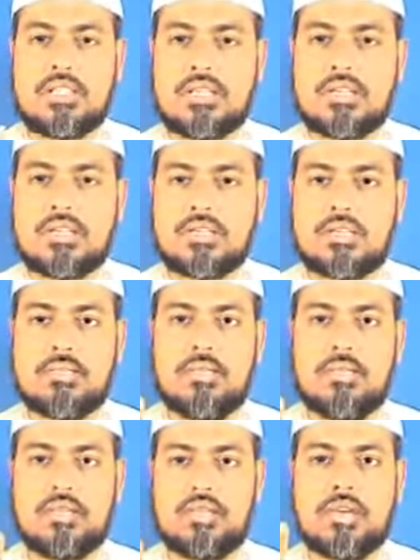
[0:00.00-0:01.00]
Deenukum,
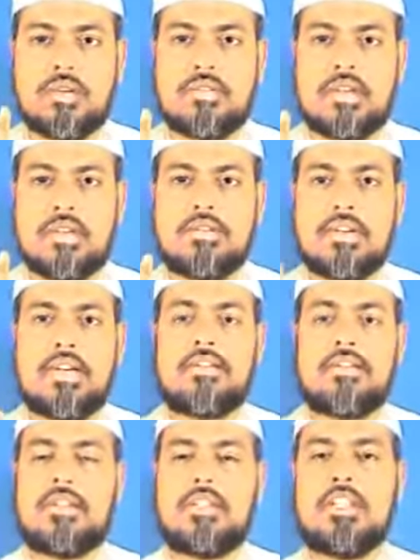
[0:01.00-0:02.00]
your way of
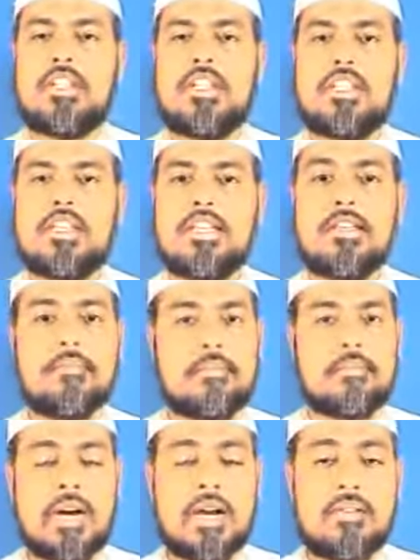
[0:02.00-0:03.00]
life. Deeni,
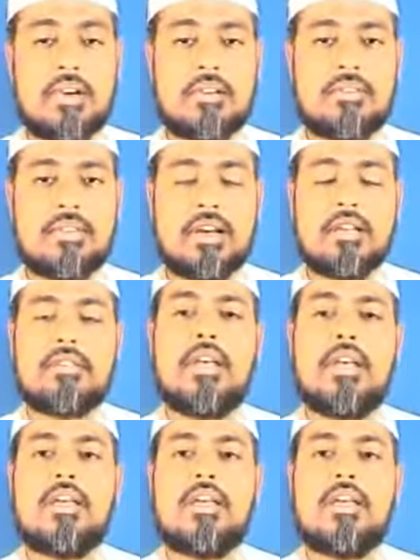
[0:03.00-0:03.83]
my way of life.